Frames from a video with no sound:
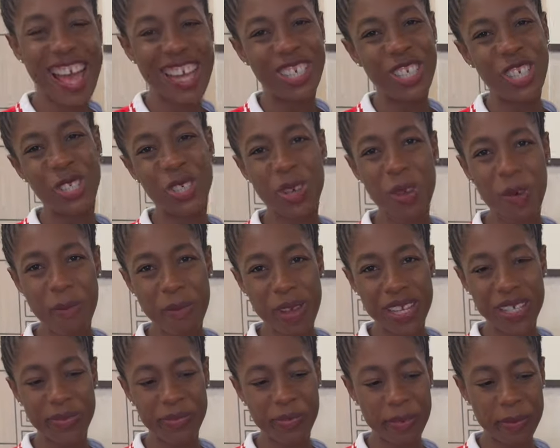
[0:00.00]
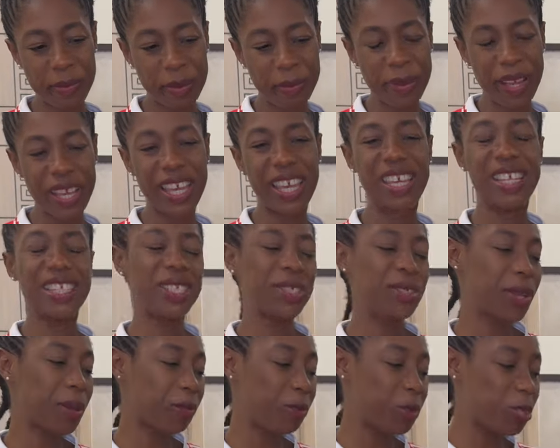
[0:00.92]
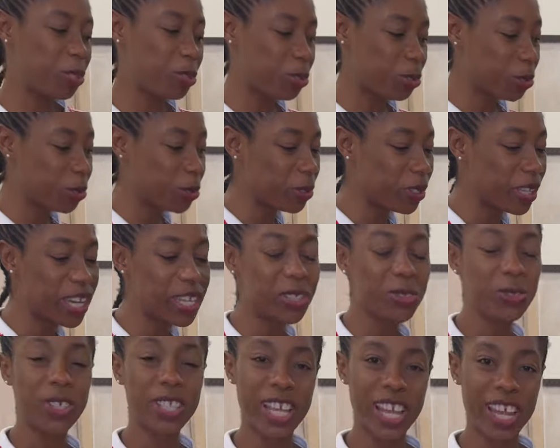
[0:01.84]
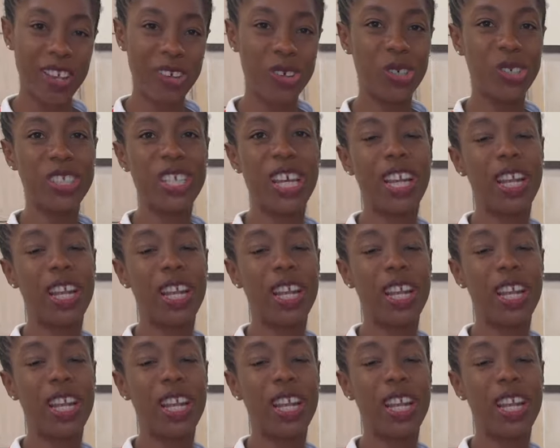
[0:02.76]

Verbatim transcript: I just got back from the market, so I'm going to show you guys what I got